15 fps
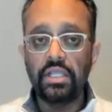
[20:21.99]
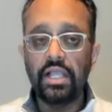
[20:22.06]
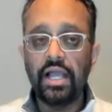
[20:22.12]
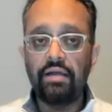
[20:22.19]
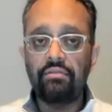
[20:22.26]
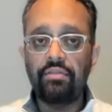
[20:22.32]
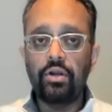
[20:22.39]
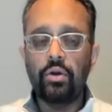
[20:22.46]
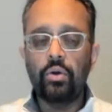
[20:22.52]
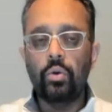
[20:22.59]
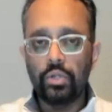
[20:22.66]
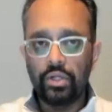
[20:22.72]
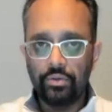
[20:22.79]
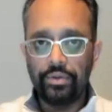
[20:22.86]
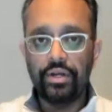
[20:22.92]
have their whole
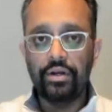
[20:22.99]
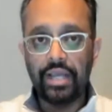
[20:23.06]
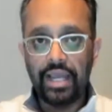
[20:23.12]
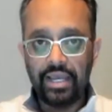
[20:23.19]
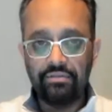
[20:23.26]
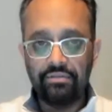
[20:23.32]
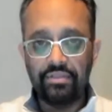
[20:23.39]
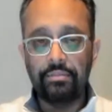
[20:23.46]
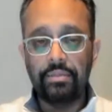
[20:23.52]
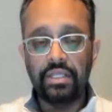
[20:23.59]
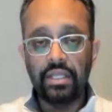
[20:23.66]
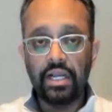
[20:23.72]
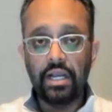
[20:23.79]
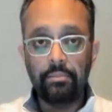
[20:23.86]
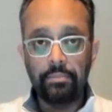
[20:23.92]
career ahead of them in the
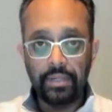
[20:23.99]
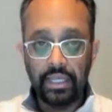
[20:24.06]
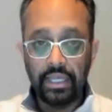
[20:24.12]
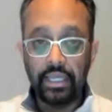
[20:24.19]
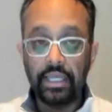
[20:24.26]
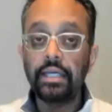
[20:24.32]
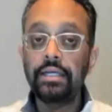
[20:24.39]
company,